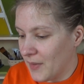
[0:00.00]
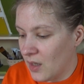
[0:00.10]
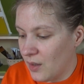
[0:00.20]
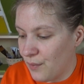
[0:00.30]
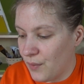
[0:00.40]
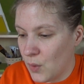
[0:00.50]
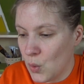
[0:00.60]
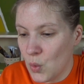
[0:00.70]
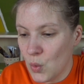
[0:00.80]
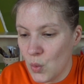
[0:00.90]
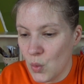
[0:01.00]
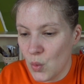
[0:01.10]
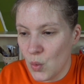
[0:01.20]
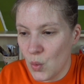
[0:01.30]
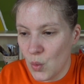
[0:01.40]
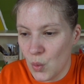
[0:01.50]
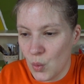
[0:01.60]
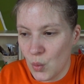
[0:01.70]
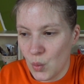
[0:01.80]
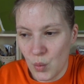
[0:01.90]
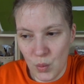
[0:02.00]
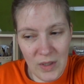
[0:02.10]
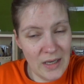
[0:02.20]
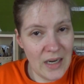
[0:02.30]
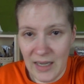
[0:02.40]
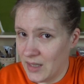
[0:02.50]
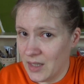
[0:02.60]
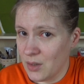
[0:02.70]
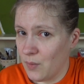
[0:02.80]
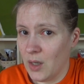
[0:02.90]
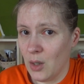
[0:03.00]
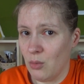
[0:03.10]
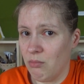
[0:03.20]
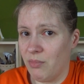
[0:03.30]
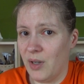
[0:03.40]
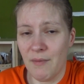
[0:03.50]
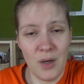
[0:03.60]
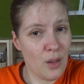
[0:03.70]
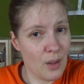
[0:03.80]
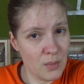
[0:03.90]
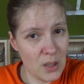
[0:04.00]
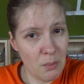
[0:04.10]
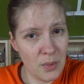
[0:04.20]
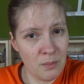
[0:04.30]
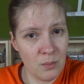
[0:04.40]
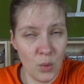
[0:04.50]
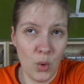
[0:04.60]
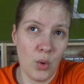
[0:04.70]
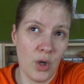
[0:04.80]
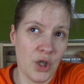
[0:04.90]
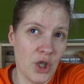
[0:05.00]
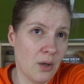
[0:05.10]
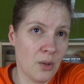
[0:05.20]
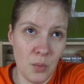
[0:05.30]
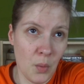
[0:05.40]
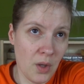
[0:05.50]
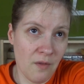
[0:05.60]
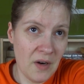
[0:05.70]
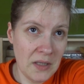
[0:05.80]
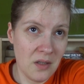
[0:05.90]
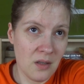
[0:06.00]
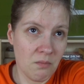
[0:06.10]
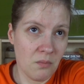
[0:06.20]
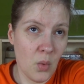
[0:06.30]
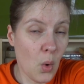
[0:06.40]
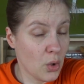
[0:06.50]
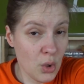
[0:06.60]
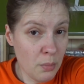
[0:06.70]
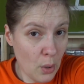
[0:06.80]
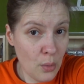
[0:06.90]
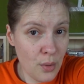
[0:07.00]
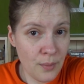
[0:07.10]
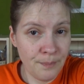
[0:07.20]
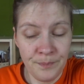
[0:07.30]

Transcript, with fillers: If you like this video, give it a thumbs up or share it with your friends, or do both.